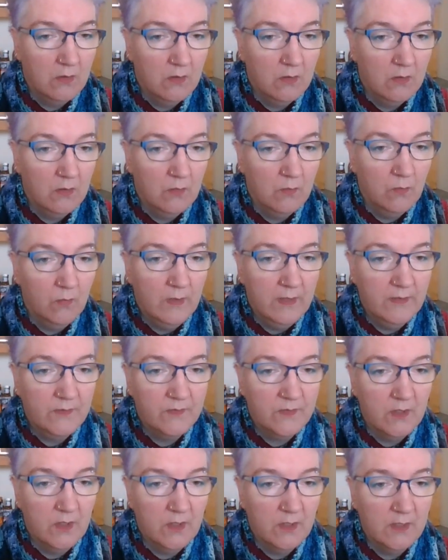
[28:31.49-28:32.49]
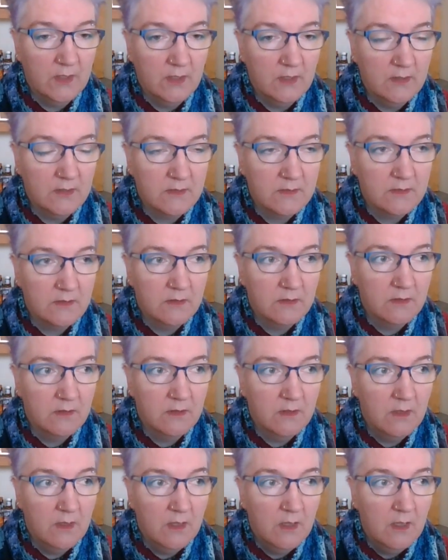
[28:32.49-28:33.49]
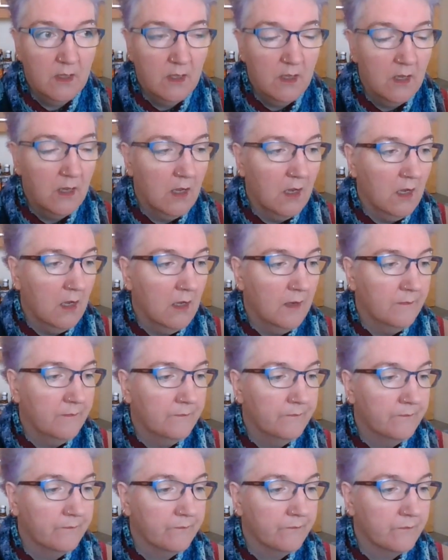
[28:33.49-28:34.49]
but I'll see how I feel.